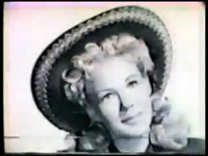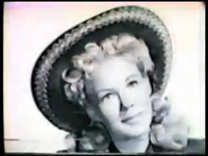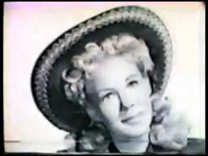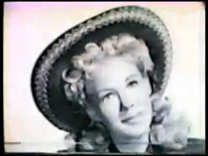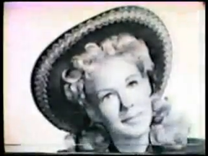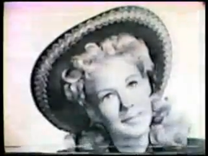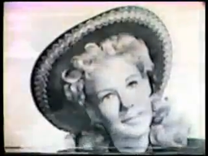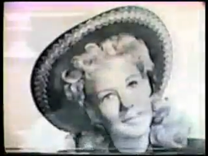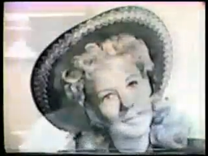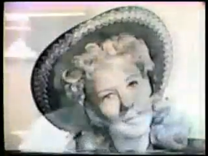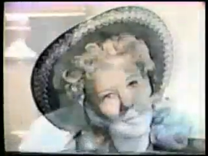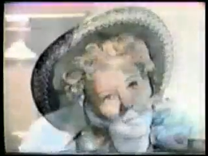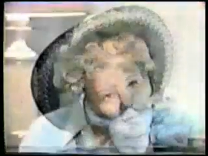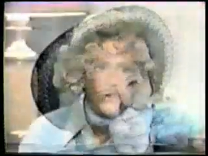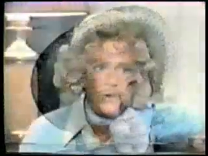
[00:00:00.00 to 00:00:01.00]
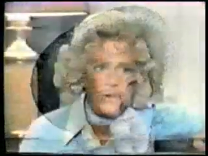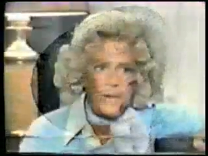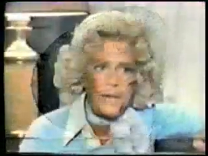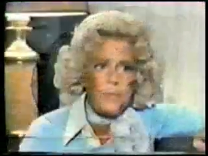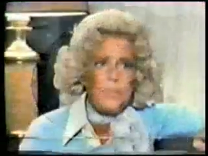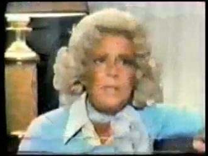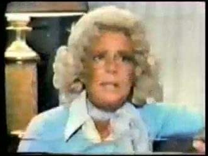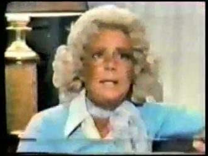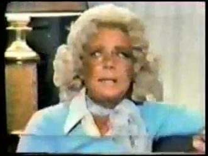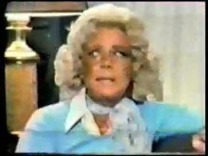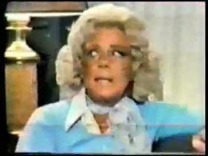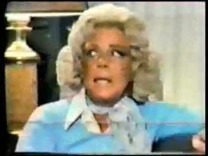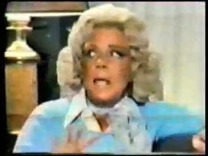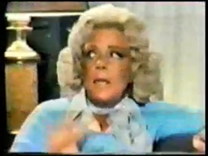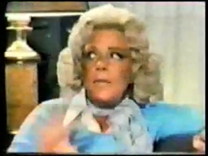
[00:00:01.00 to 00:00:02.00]
can't be faulted for that because
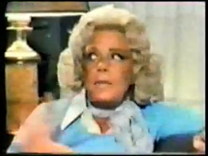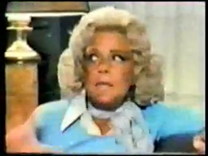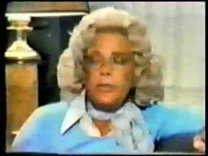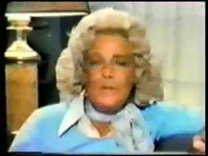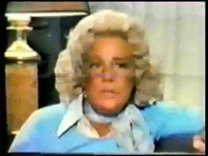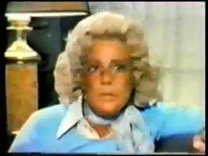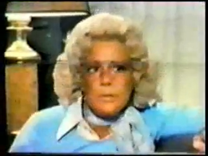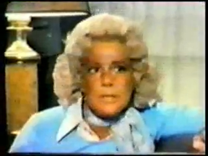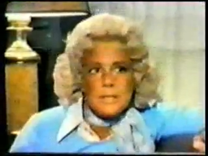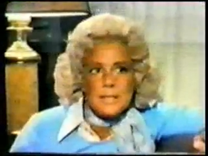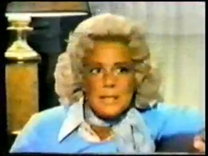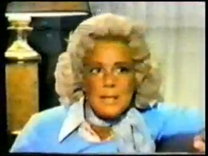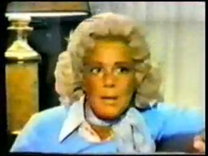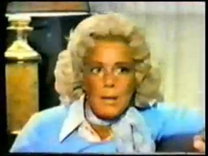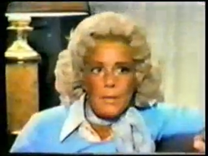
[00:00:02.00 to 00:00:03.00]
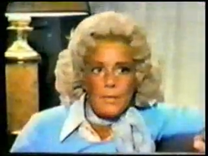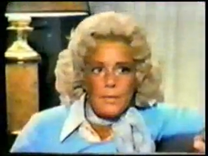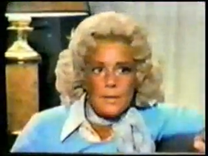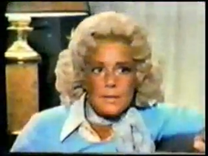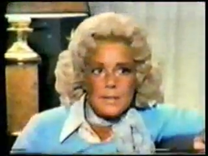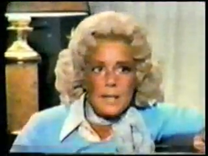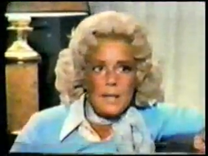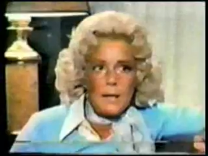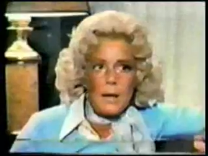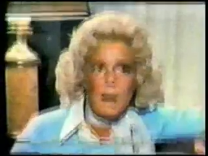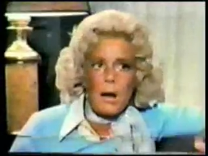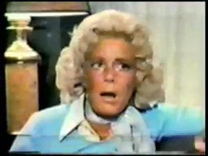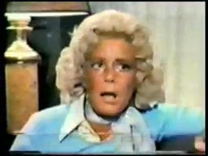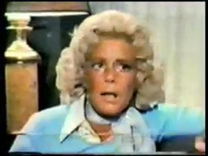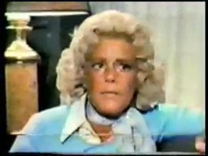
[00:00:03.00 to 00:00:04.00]
they do see all this. And
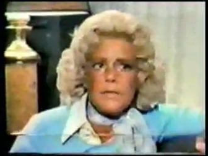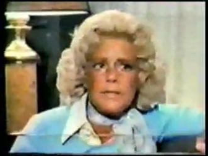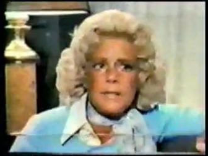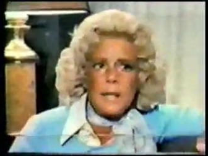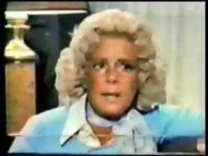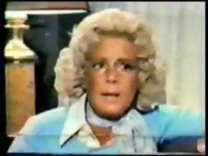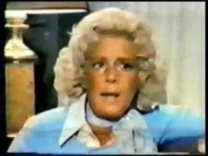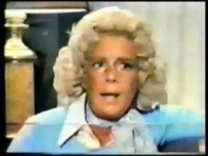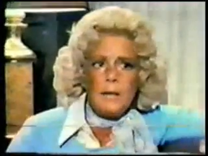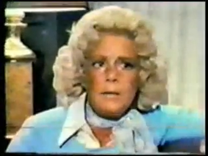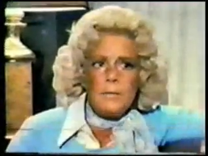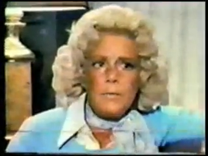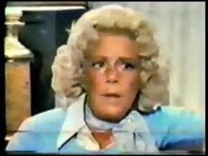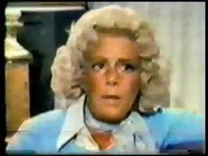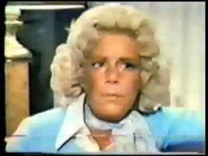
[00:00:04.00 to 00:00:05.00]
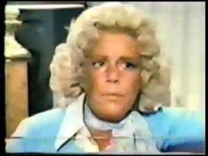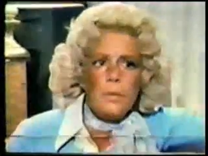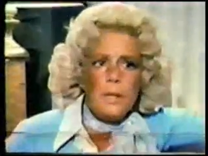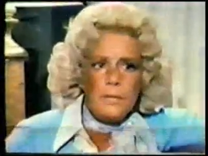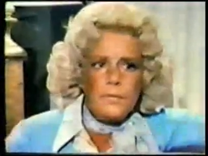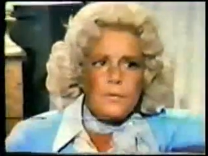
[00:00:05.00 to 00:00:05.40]
all of a sudden, I, I really